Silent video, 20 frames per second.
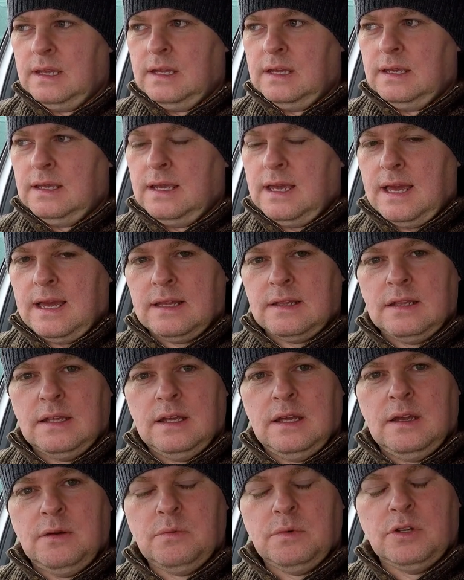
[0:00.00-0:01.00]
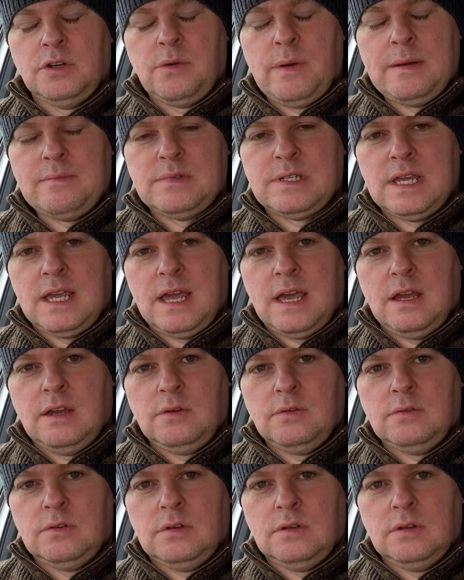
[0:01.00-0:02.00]
going to empty it
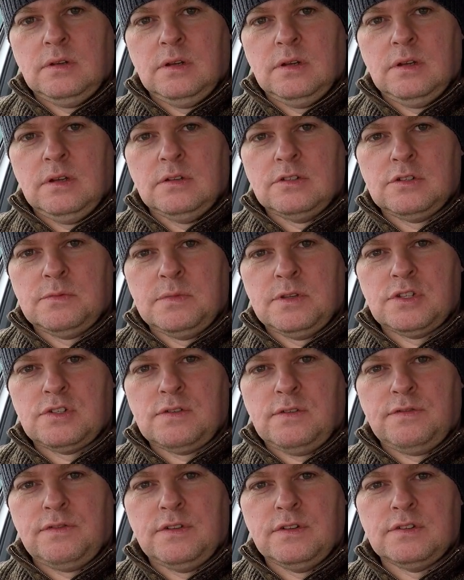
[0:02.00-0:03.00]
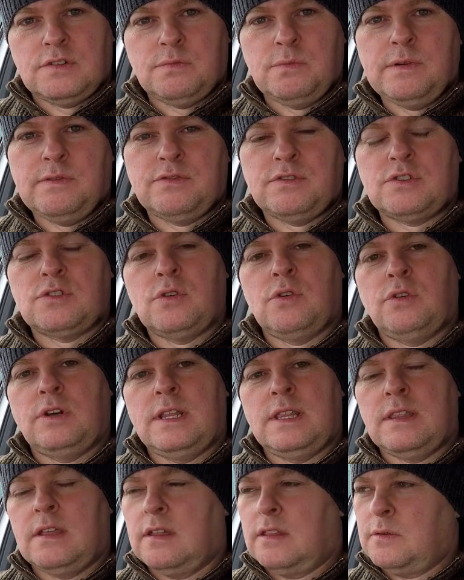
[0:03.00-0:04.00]
out. Some of the stuff that we've stored
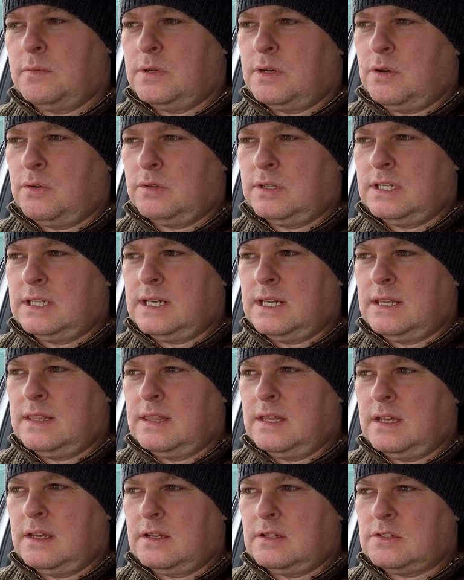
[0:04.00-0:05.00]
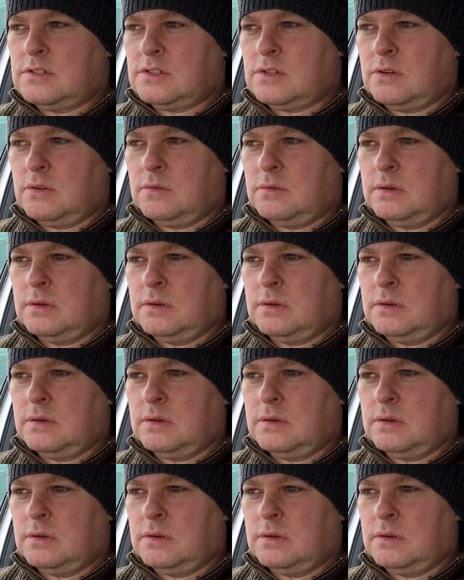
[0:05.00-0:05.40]
in there that we don't need in there. So